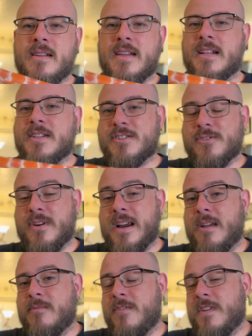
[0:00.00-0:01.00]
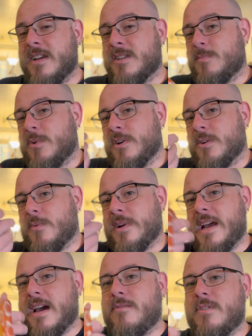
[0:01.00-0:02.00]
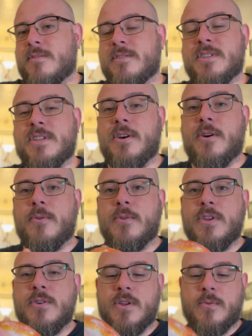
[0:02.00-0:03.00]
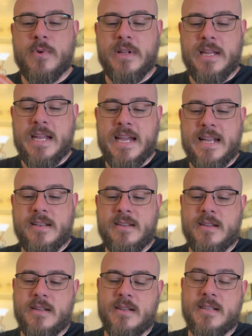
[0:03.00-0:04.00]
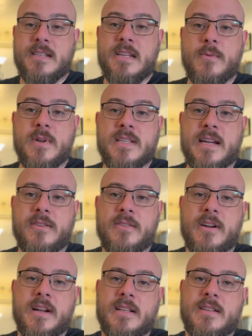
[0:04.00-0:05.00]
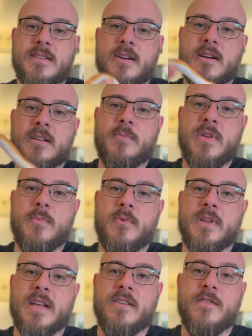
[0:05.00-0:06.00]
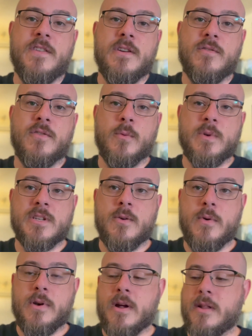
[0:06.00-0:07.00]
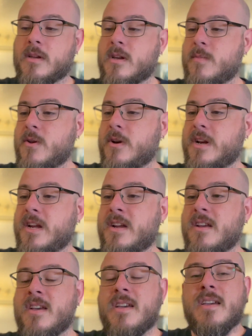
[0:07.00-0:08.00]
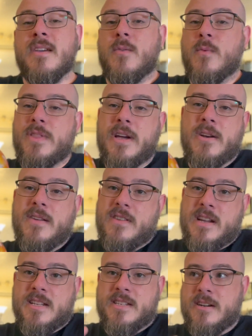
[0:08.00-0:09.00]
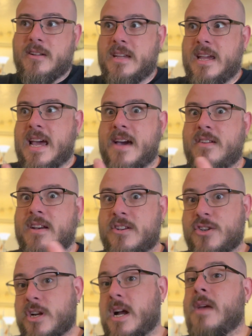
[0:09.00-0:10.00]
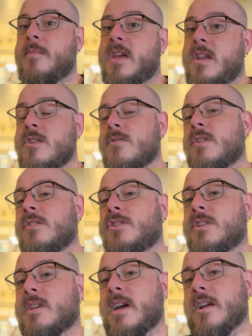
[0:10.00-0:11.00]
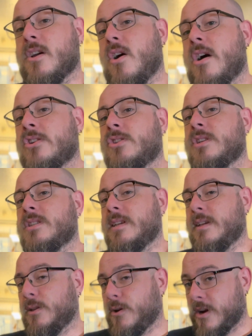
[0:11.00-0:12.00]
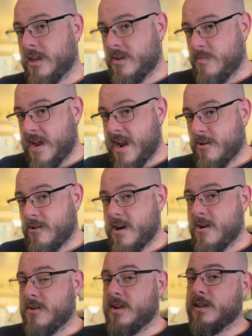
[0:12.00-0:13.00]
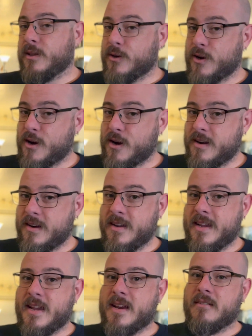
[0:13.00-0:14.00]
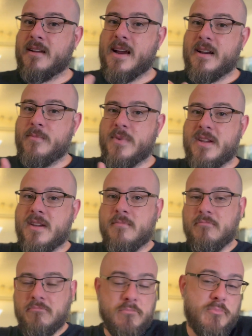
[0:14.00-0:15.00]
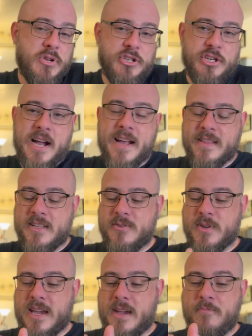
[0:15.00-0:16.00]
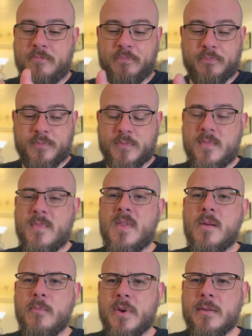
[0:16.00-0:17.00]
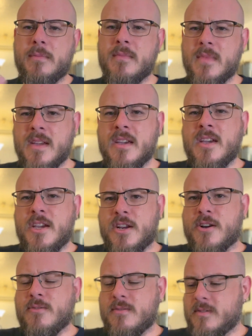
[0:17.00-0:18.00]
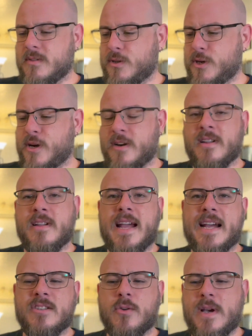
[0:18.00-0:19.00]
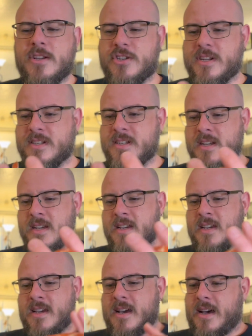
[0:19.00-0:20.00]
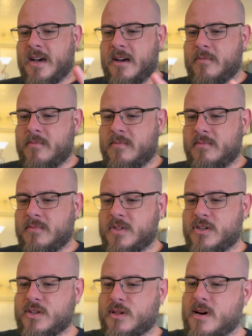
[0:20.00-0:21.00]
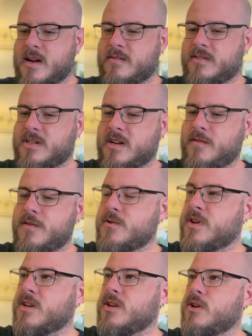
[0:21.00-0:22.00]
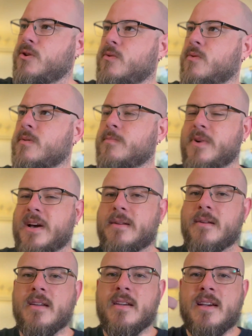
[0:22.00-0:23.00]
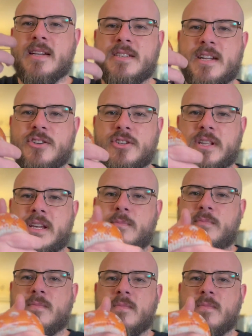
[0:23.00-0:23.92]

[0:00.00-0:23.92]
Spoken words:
Instagram, Facebook, what have you. So you can really get to see what's out there, get to talk to people, get a feel for what's going on in the community without even necessarily having to chime in. You can just kind of cautiously lurk in the background and learn and kind of be shy, and that's okay. But, learn, ask questions. There's a lot of stuff you can do, but essentially,